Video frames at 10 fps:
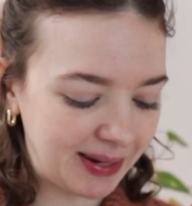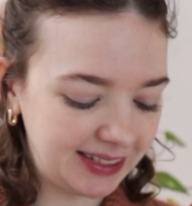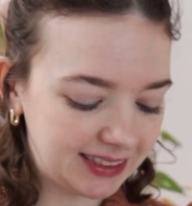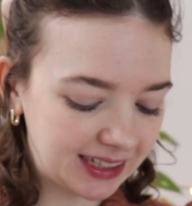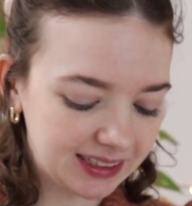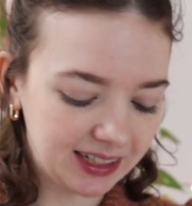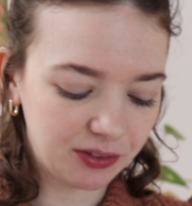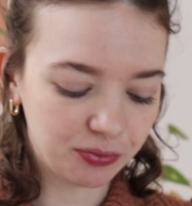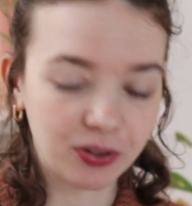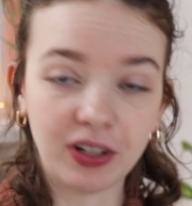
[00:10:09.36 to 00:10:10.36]
my test
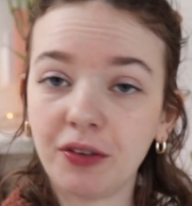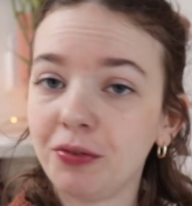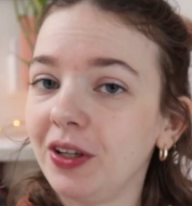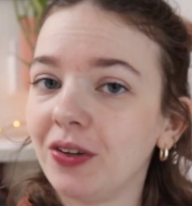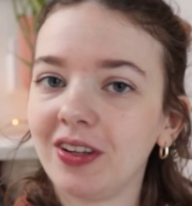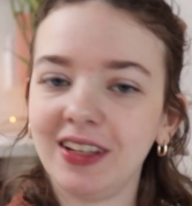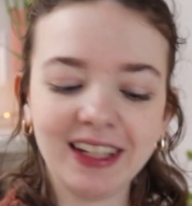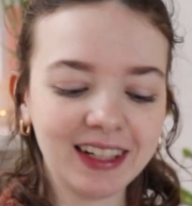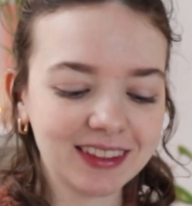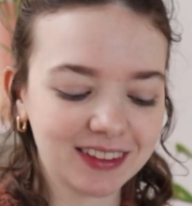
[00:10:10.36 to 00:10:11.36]
knit for the
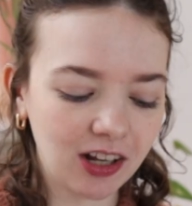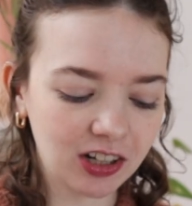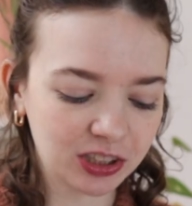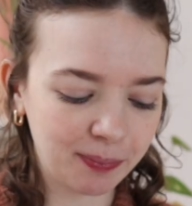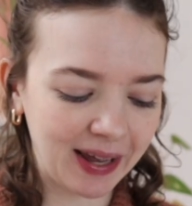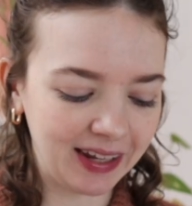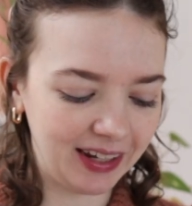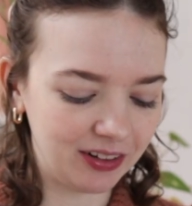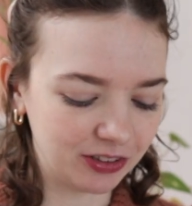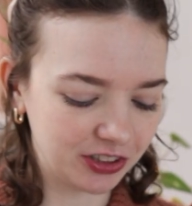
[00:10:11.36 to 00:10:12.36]
Fiorellini Socks by
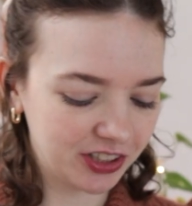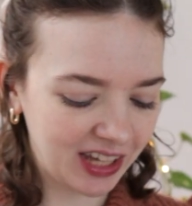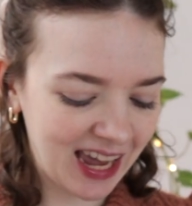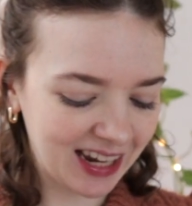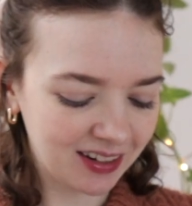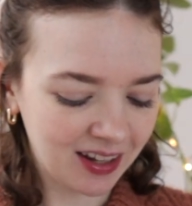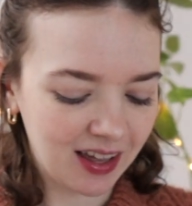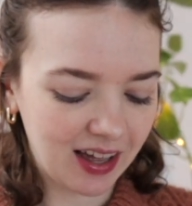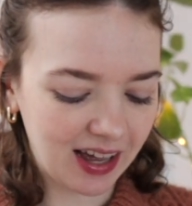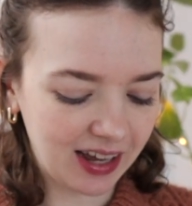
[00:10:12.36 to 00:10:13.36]
In Her Skein.
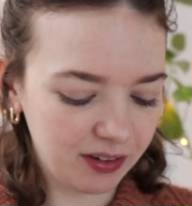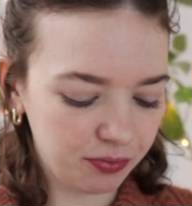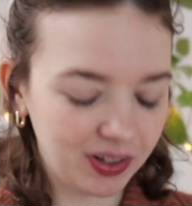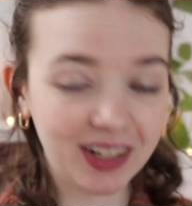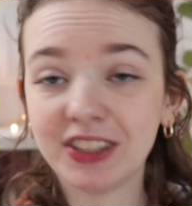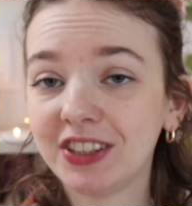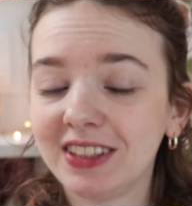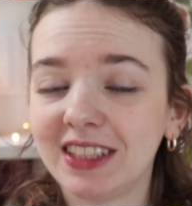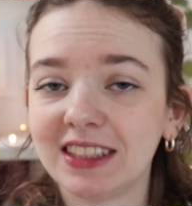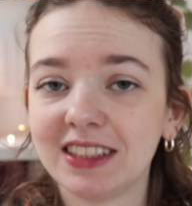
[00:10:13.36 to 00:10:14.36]
I have finished the
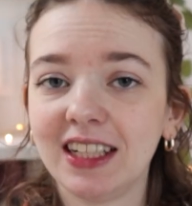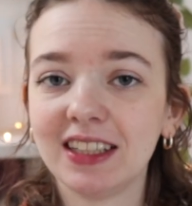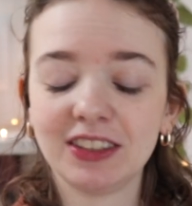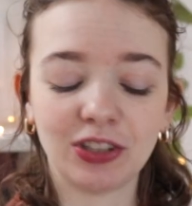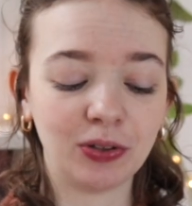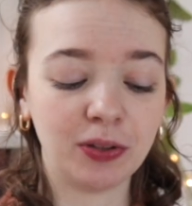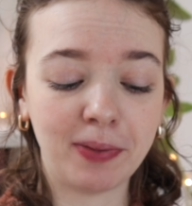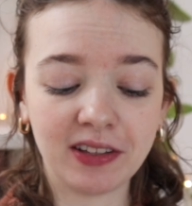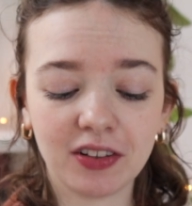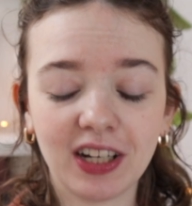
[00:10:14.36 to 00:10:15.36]
test knit, so the
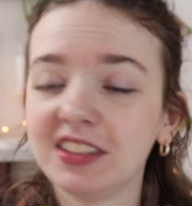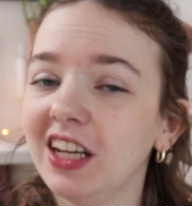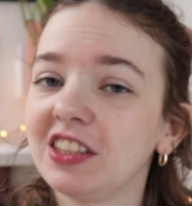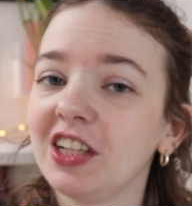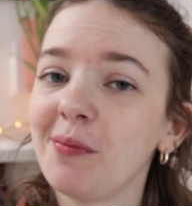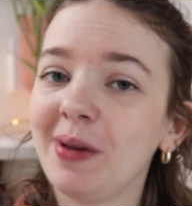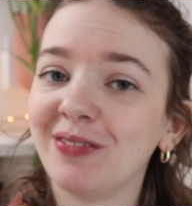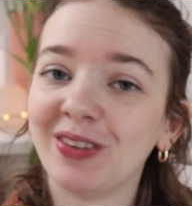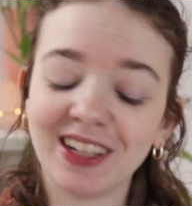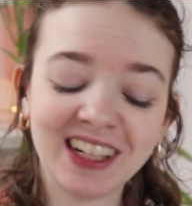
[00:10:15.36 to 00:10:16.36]
pattern has actually
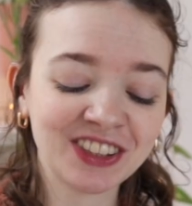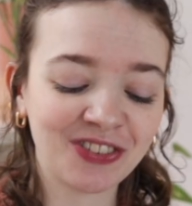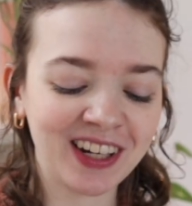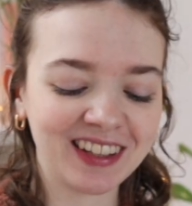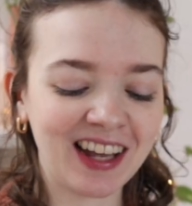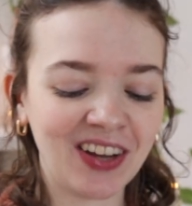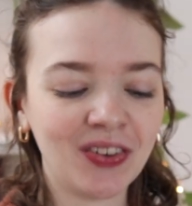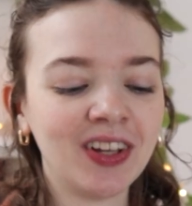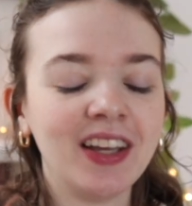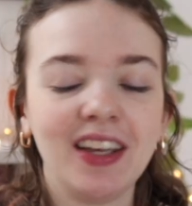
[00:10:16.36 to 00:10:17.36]
been released right now.
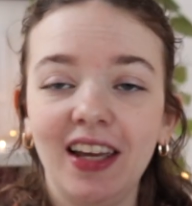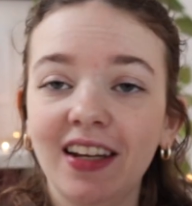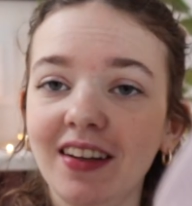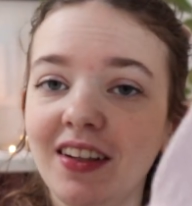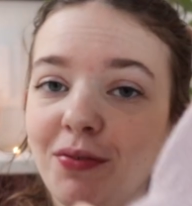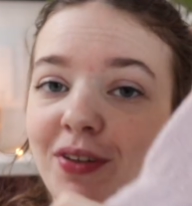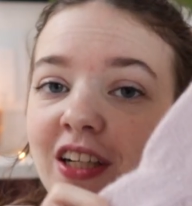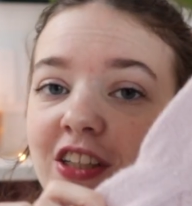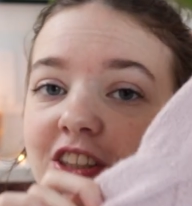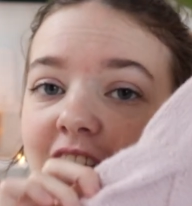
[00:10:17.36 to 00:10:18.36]
And I did
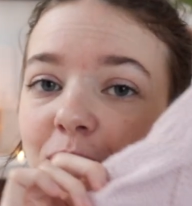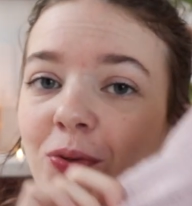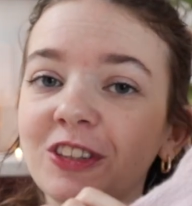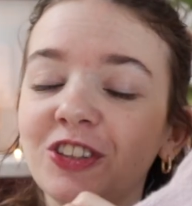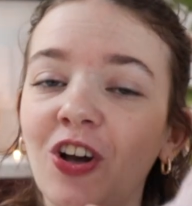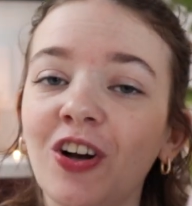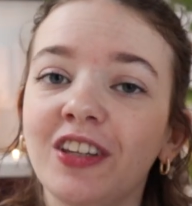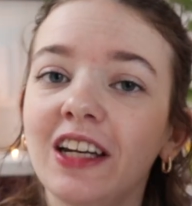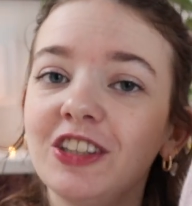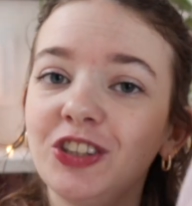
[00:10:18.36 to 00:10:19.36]
finish that one sock
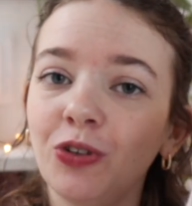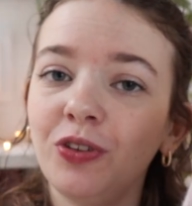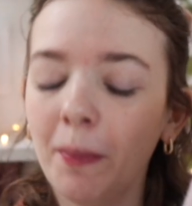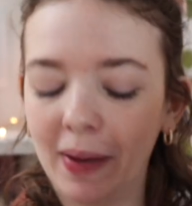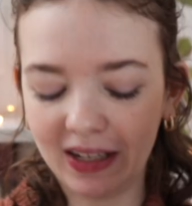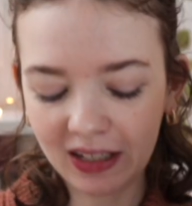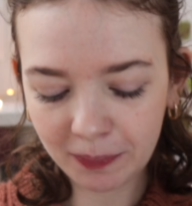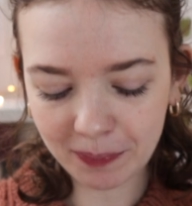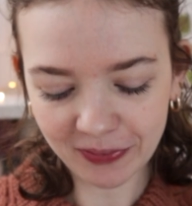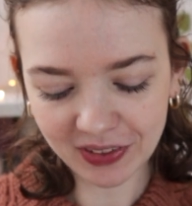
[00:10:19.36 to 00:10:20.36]
that I showed in my knitting
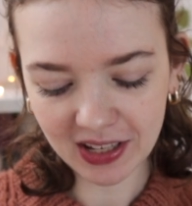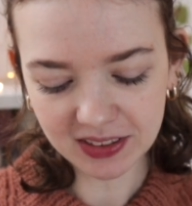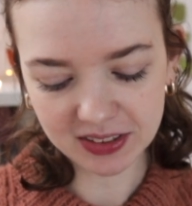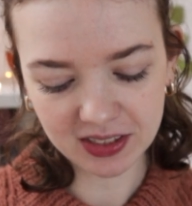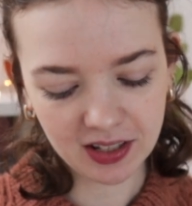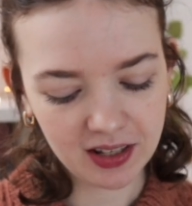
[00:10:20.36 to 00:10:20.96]
podcast.